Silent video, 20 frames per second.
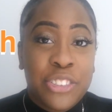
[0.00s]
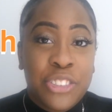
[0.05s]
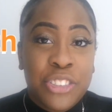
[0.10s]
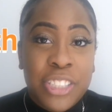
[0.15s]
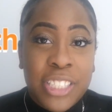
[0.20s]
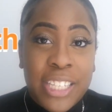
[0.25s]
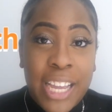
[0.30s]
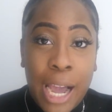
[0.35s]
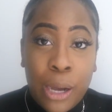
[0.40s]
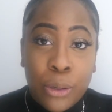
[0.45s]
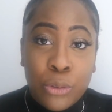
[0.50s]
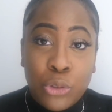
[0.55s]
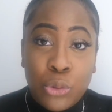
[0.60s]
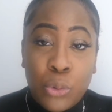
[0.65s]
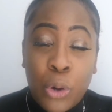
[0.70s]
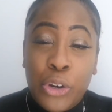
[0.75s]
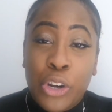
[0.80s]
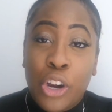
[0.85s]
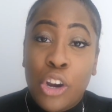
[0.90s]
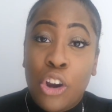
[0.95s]
to the
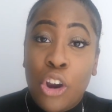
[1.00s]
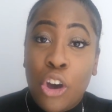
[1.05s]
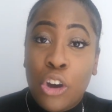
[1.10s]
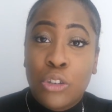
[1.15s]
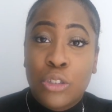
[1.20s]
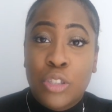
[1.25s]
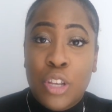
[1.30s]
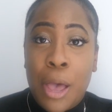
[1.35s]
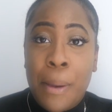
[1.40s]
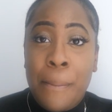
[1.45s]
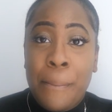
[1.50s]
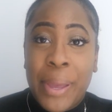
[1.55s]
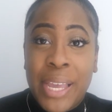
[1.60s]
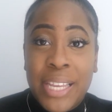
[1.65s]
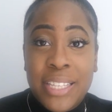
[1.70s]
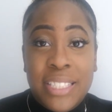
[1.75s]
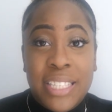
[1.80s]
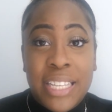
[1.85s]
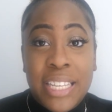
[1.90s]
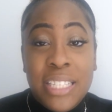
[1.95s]
council on a long-term
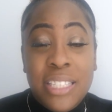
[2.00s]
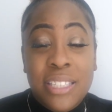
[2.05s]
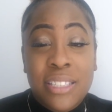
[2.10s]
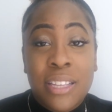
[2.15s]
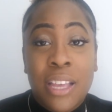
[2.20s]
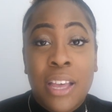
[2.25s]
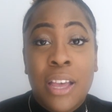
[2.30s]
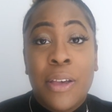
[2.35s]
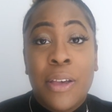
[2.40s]
basis.